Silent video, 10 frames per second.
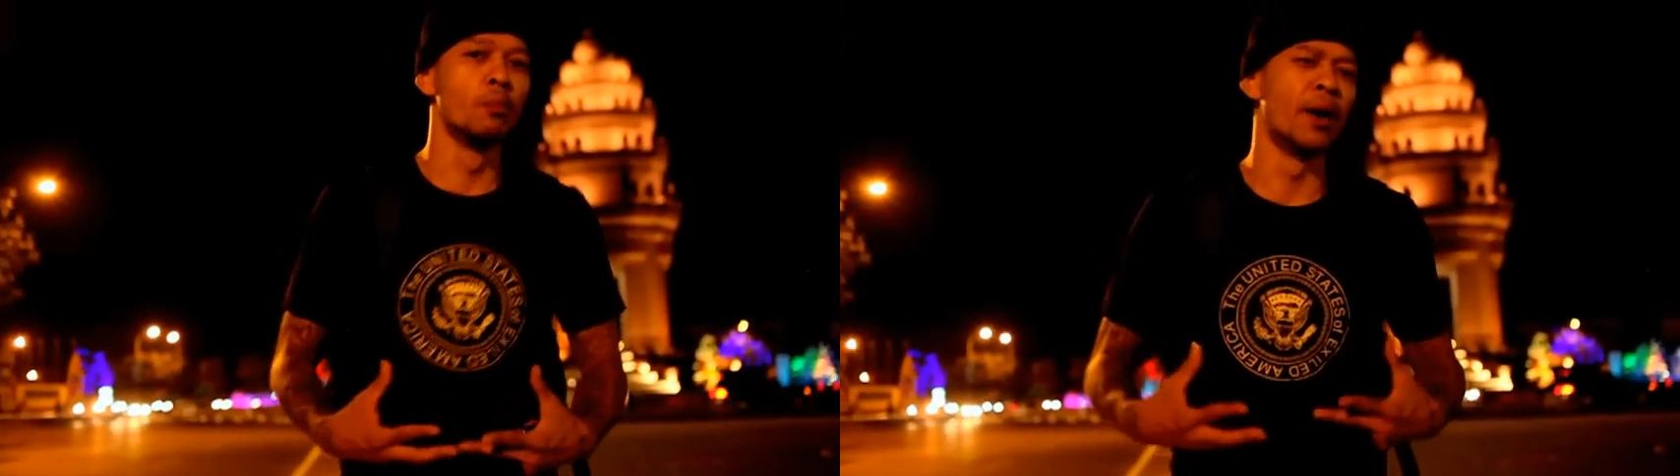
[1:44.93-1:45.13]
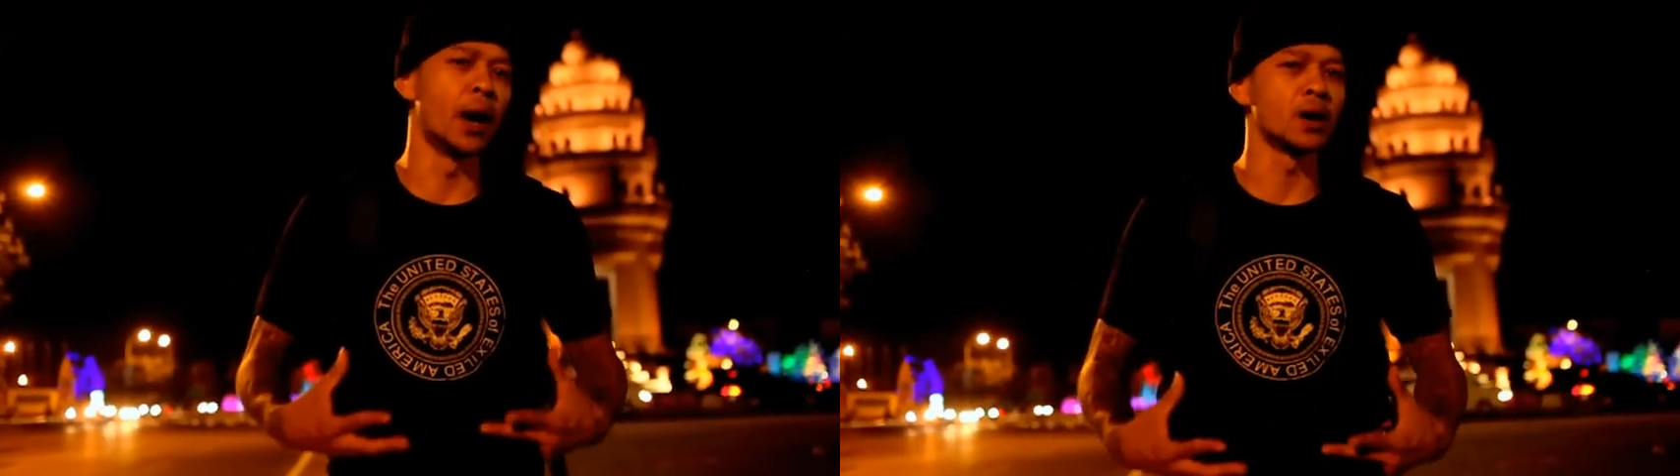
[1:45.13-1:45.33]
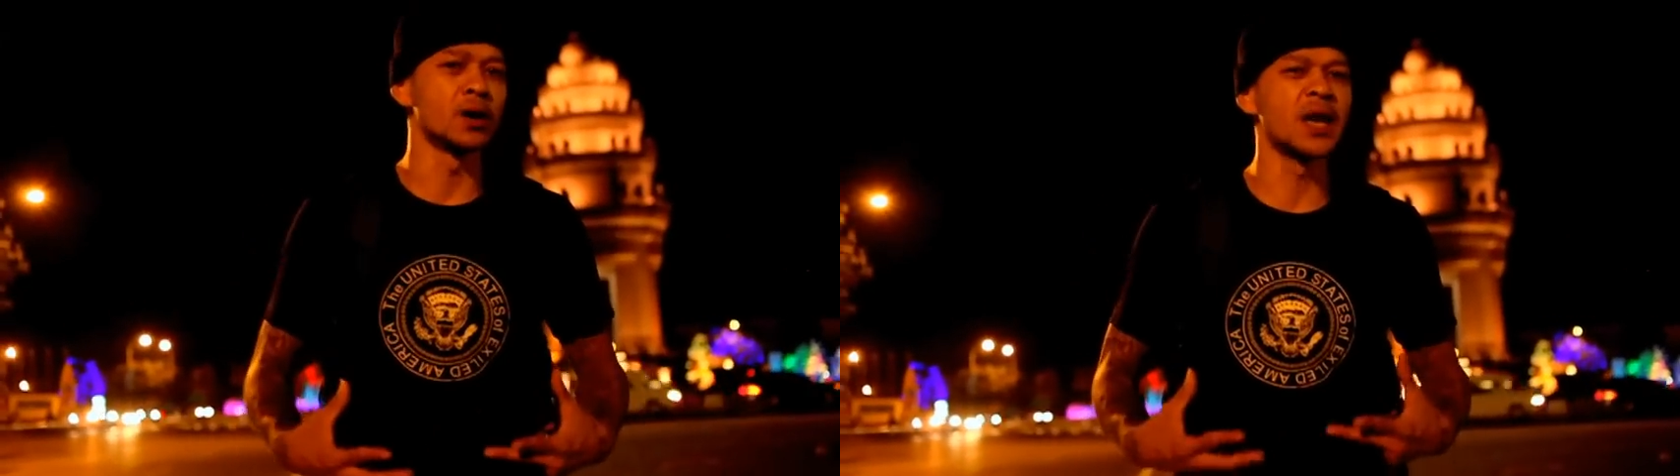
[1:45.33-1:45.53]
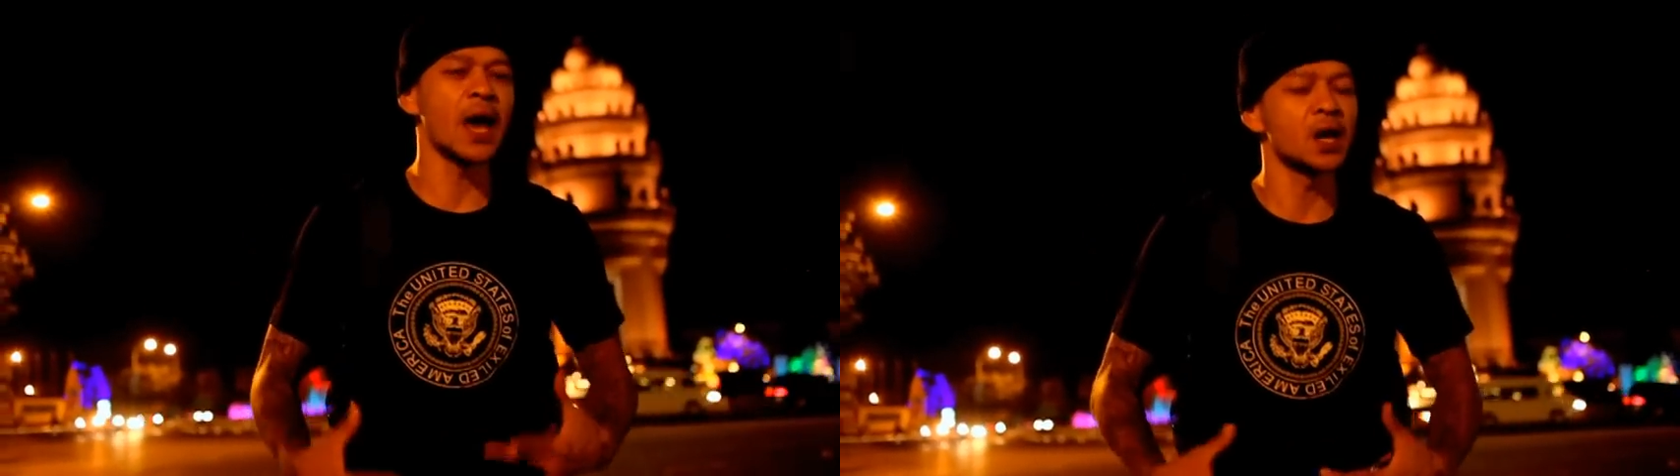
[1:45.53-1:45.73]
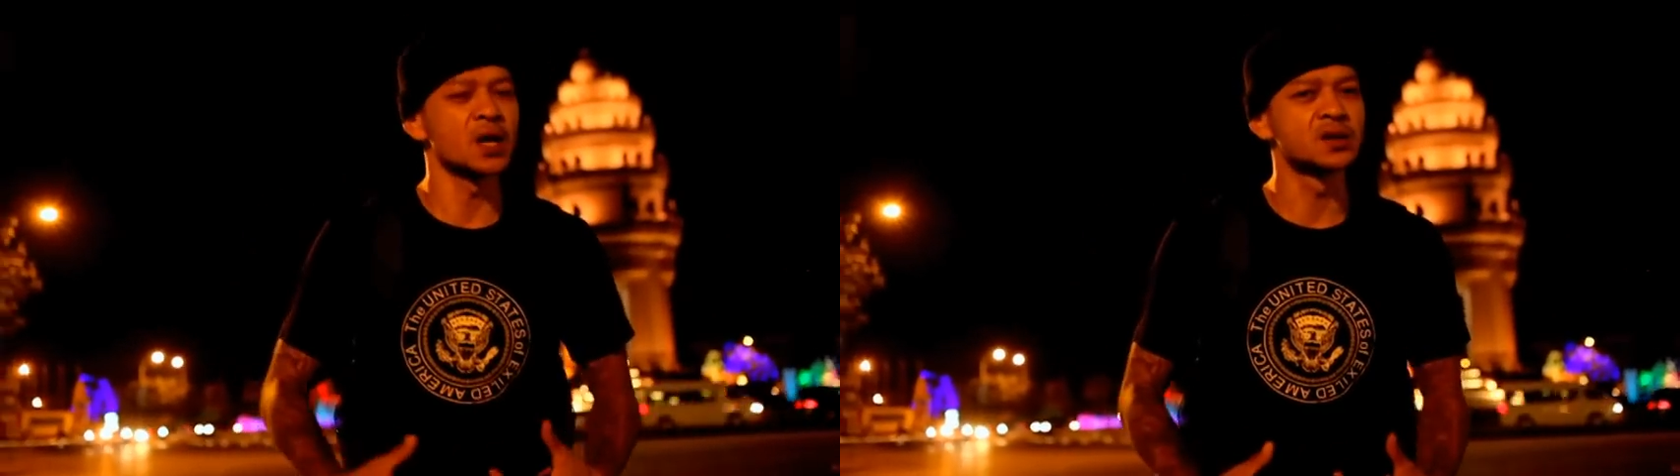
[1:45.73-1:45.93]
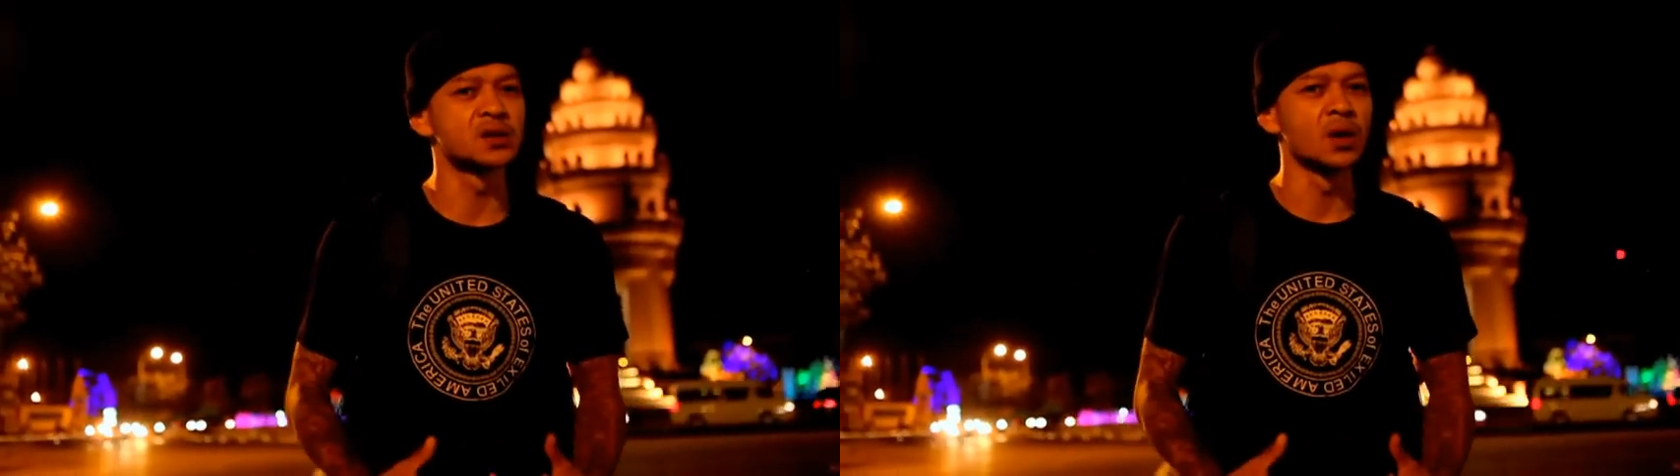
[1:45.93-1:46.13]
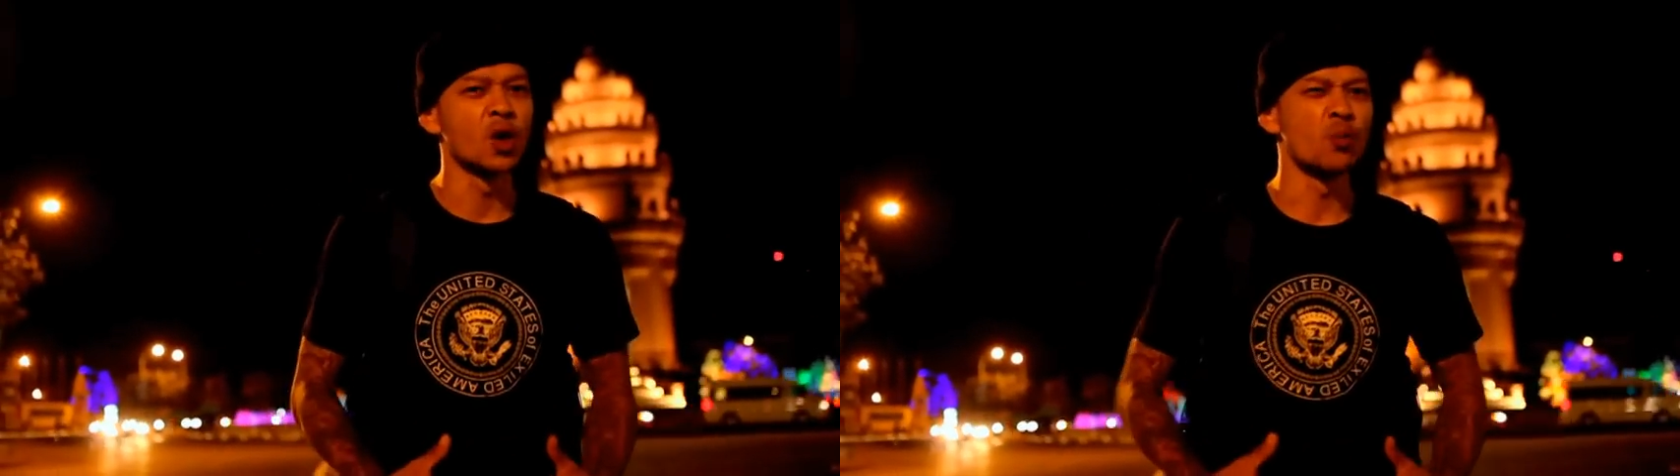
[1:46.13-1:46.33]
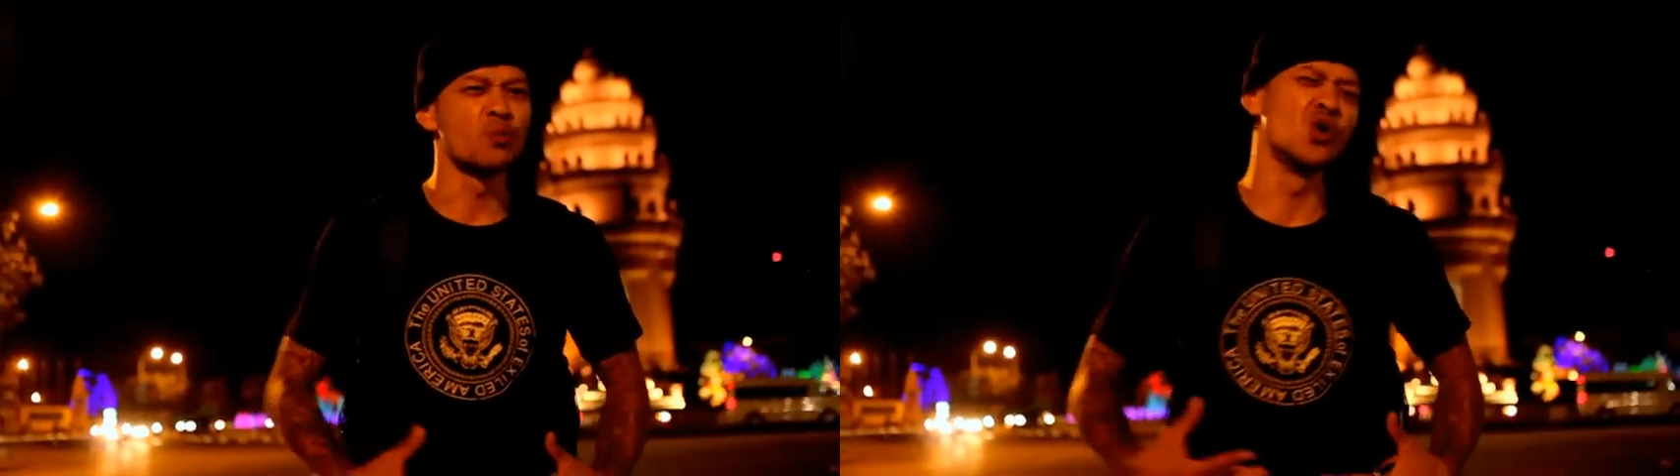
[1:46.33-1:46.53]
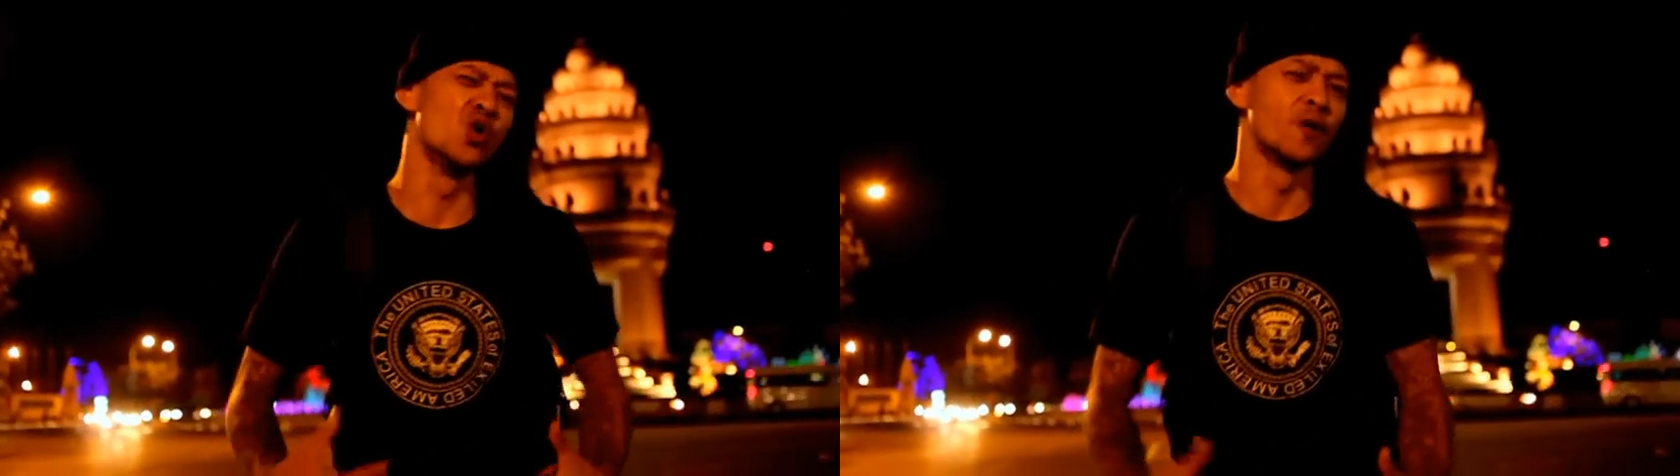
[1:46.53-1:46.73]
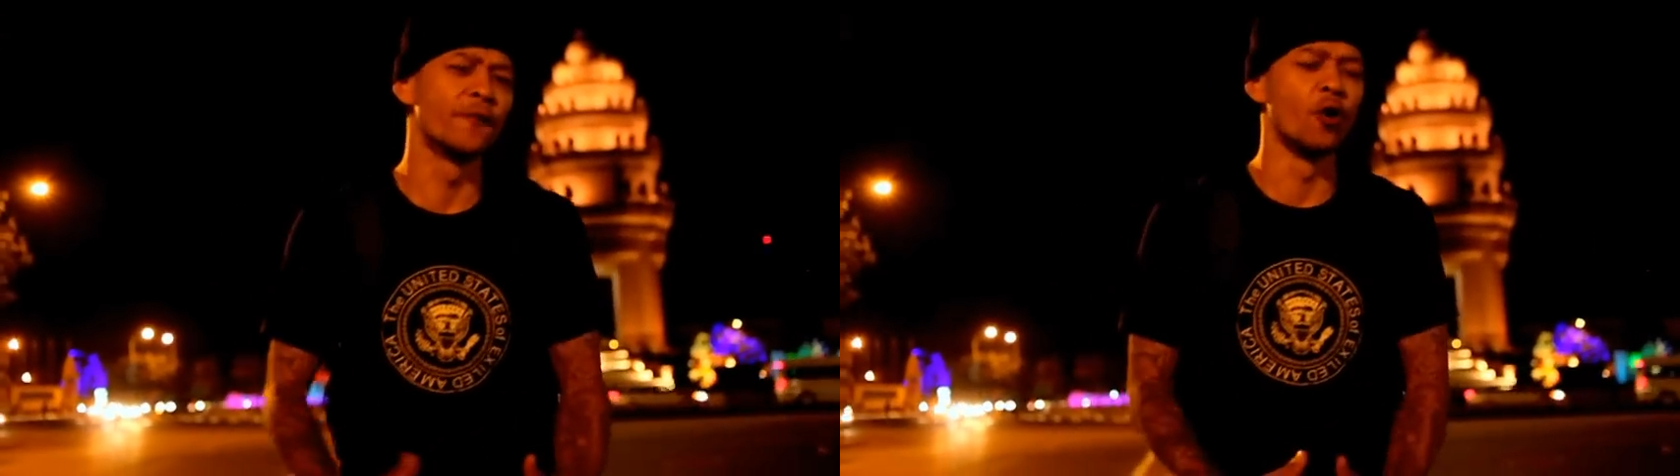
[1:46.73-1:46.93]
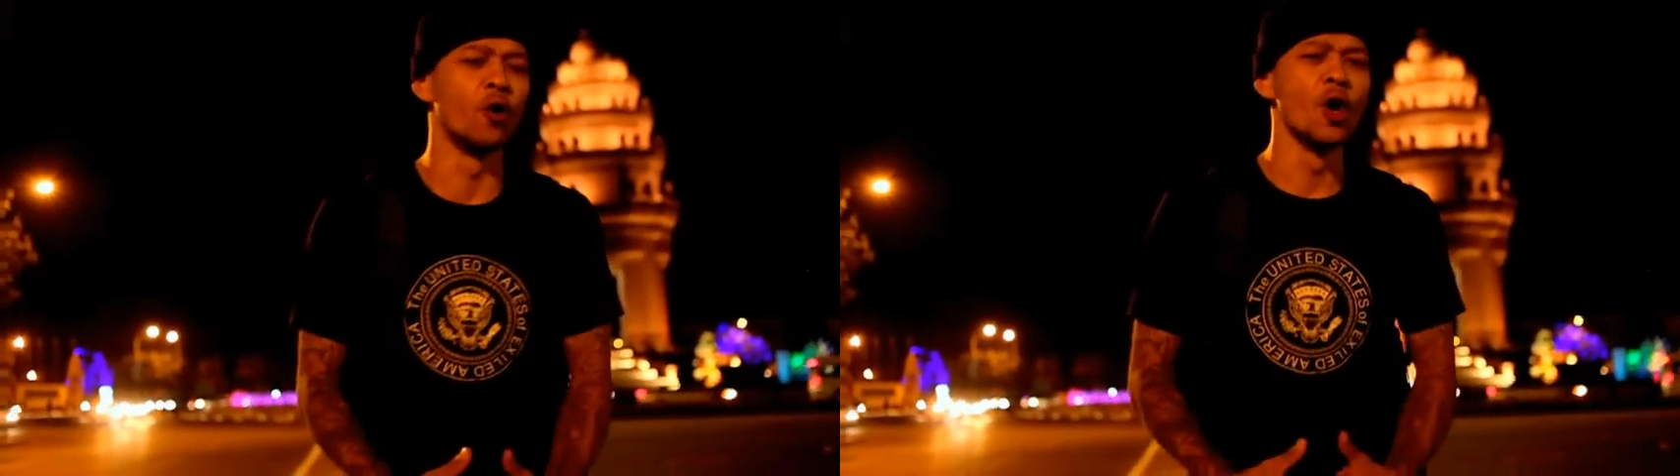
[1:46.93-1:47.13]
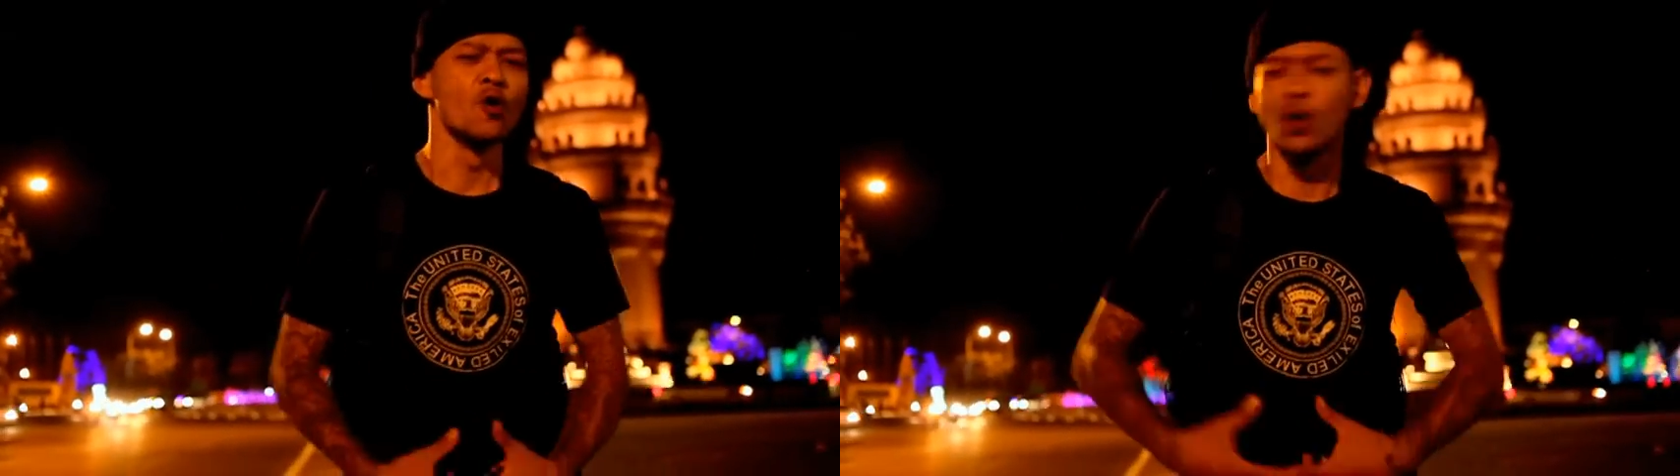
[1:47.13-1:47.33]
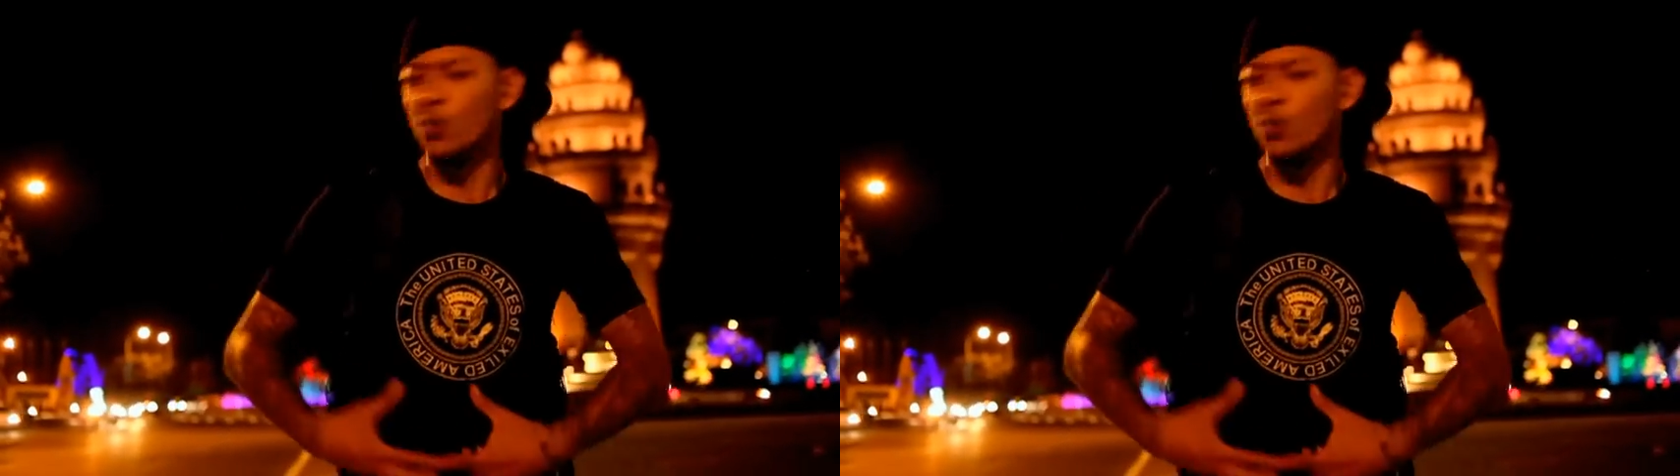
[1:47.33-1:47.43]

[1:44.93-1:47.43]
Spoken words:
but yet it's beautiful with